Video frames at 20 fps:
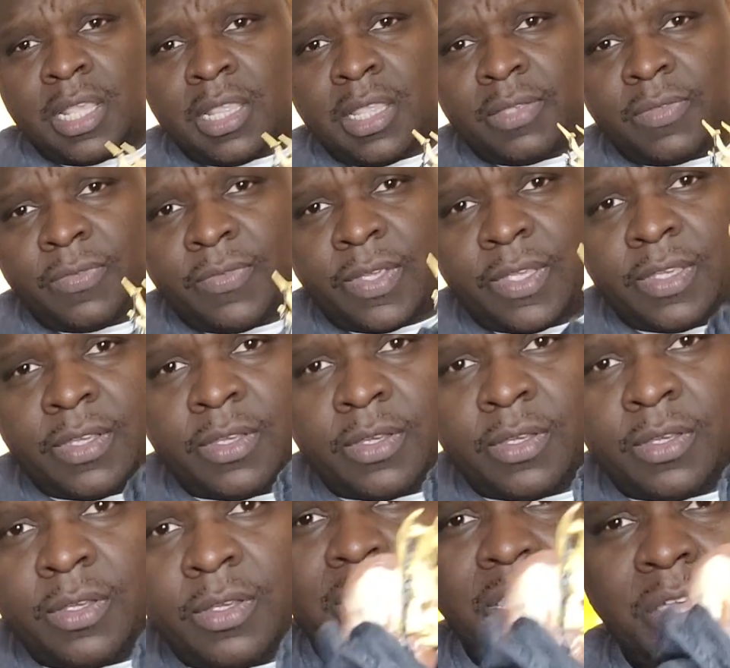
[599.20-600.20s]
this figure
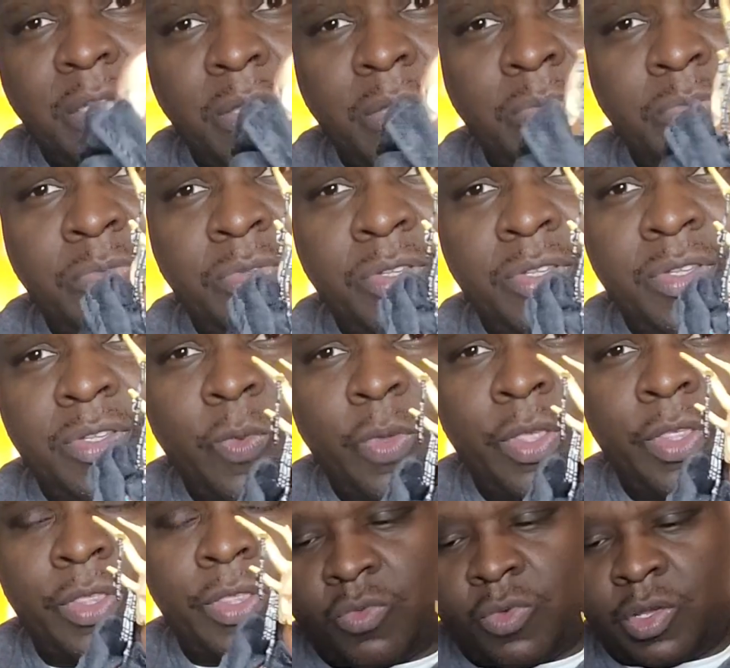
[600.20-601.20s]
comes with
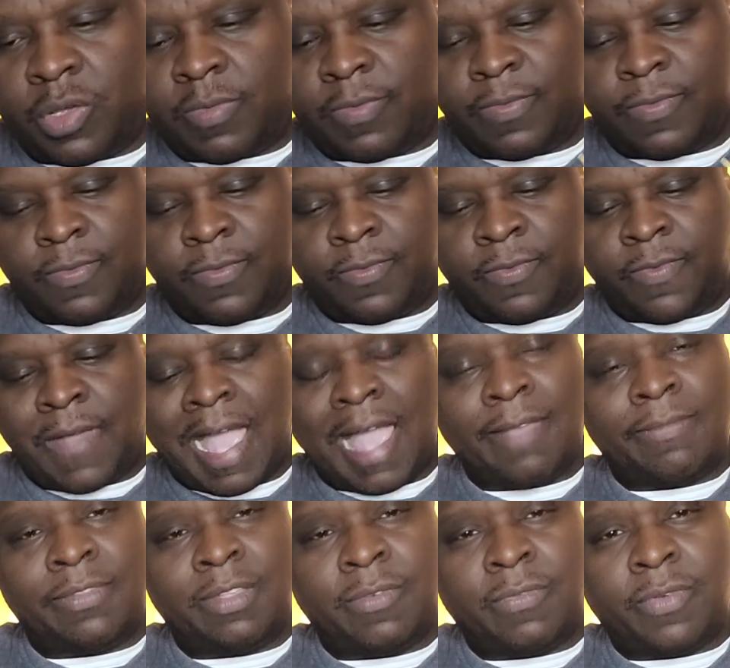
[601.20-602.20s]
what, 5
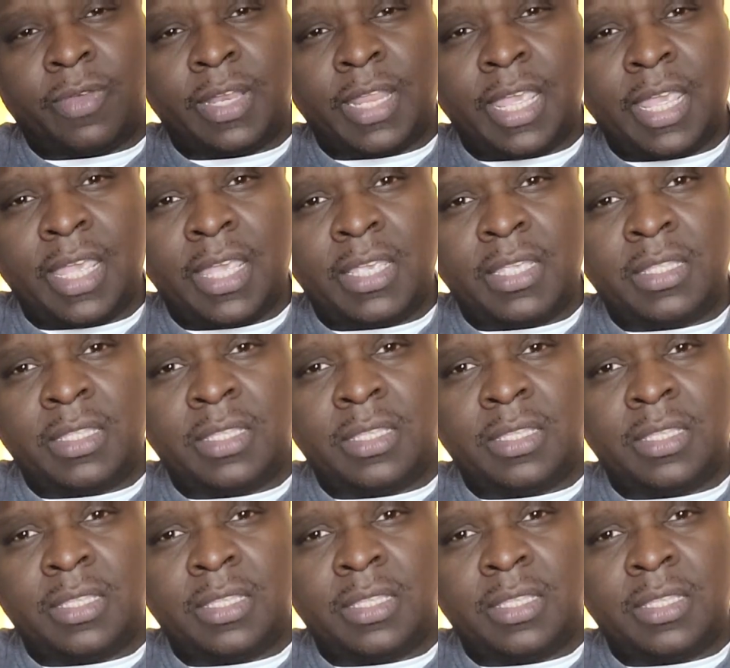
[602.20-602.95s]
different heads,